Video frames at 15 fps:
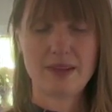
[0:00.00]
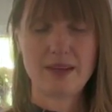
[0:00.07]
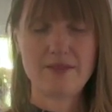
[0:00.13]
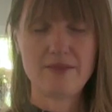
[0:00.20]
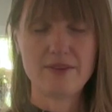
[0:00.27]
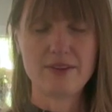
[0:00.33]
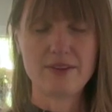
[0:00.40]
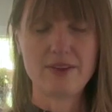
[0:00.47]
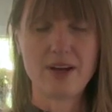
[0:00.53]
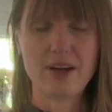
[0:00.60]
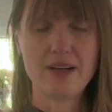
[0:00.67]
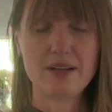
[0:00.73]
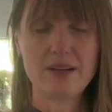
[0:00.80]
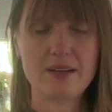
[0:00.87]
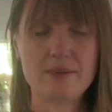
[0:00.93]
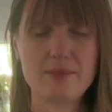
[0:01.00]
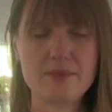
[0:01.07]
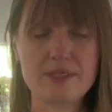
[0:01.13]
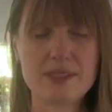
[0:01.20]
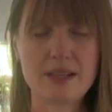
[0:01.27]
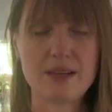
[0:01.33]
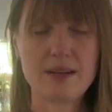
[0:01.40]
If a thought
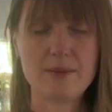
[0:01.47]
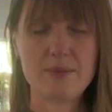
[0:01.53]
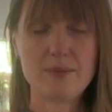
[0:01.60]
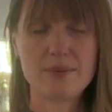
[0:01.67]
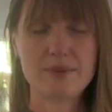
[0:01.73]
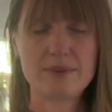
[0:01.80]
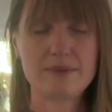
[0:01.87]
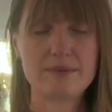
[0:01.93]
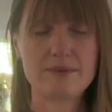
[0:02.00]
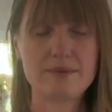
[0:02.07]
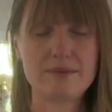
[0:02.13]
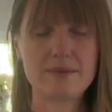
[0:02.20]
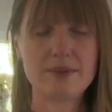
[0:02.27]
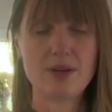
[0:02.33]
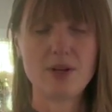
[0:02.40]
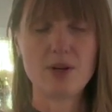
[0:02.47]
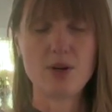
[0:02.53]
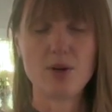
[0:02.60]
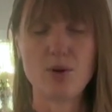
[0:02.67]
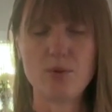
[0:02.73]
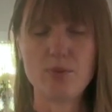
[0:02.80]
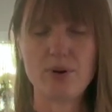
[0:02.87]
comes up,
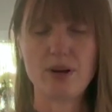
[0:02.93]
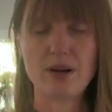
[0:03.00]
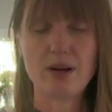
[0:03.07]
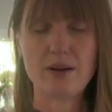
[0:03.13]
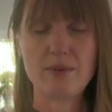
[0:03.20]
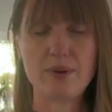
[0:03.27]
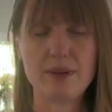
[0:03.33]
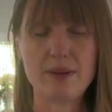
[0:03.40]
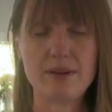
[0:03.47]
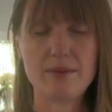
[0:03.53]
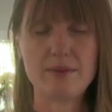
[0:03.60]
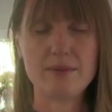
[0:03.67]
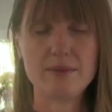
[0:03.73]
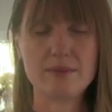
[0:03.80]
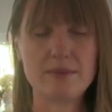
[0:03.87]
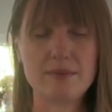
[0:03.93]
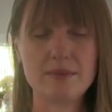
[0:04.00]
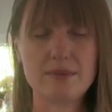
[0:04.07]
no problem.